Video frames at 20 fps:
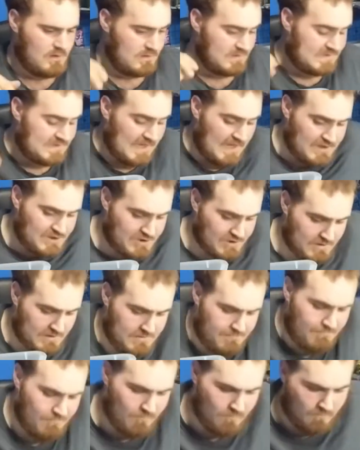Essentially,
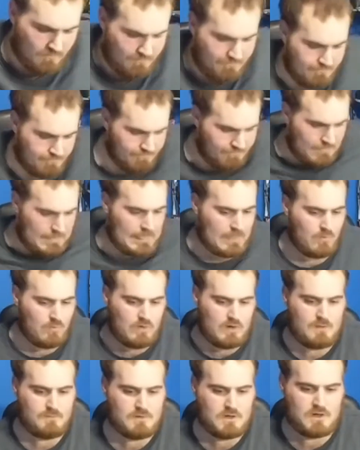
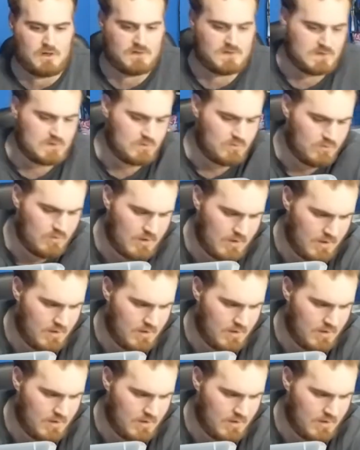what I'm gonna do